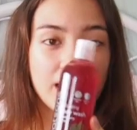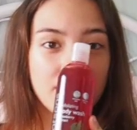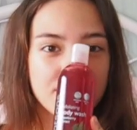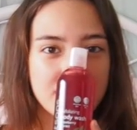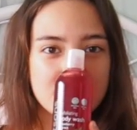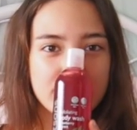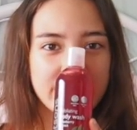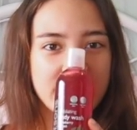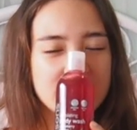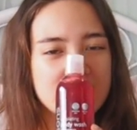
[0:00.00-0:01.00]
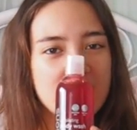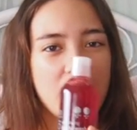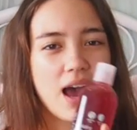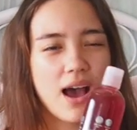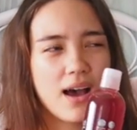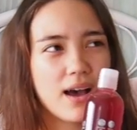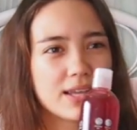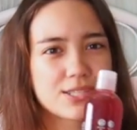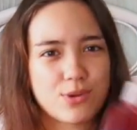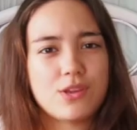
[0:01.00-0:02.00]
love these because
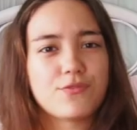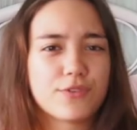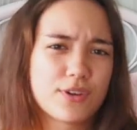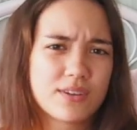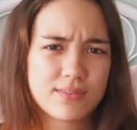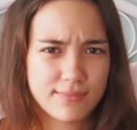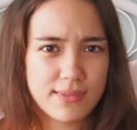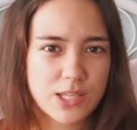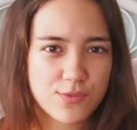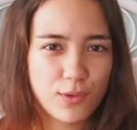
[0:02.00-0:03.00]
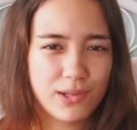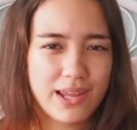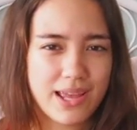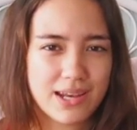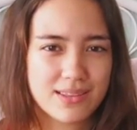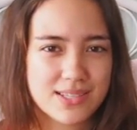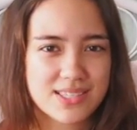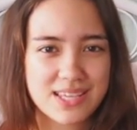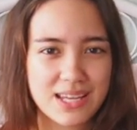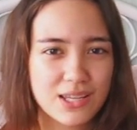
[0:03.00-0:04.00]
it's great for exfoliating the
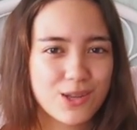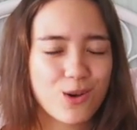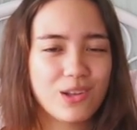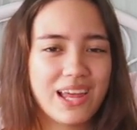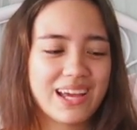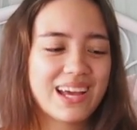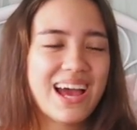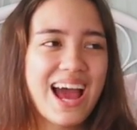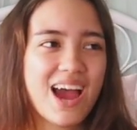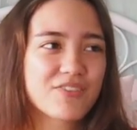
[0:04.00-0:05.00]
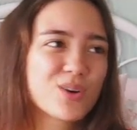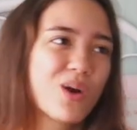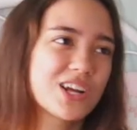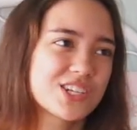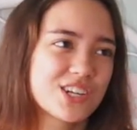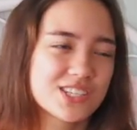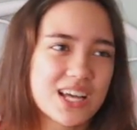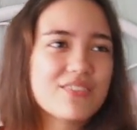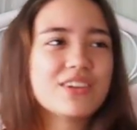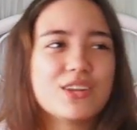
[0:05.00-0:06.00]
skin, you know, like after washing
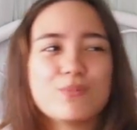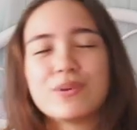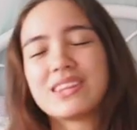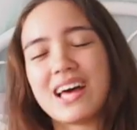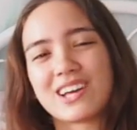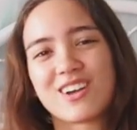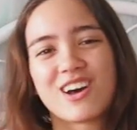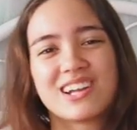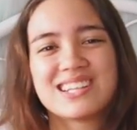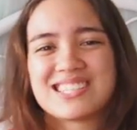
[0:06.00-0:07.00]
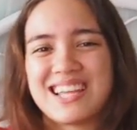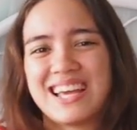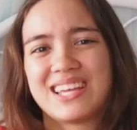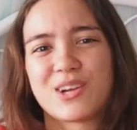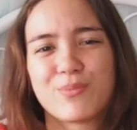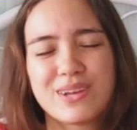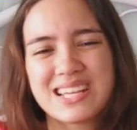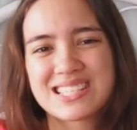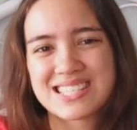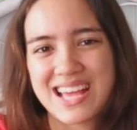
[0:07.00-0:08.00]
yourself and you put that on, it's like you're putting
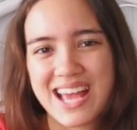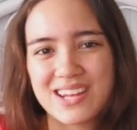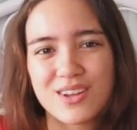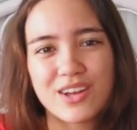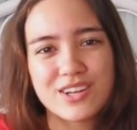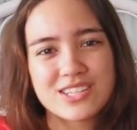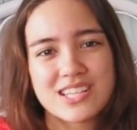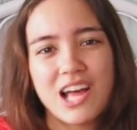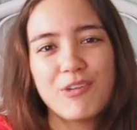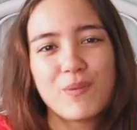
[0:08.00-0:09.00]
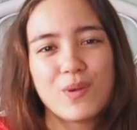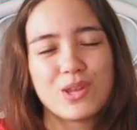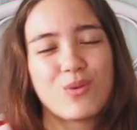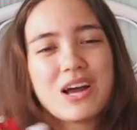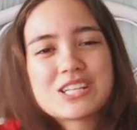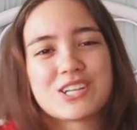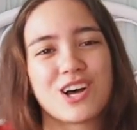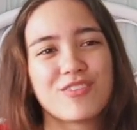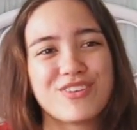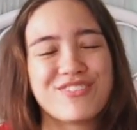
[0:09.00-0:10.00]
sand on yourself, but when you wash it
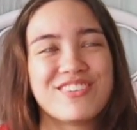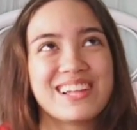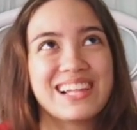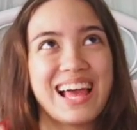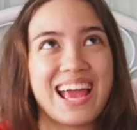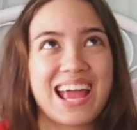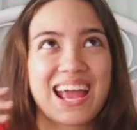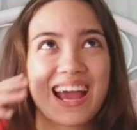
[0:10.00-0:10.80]
off, you feel like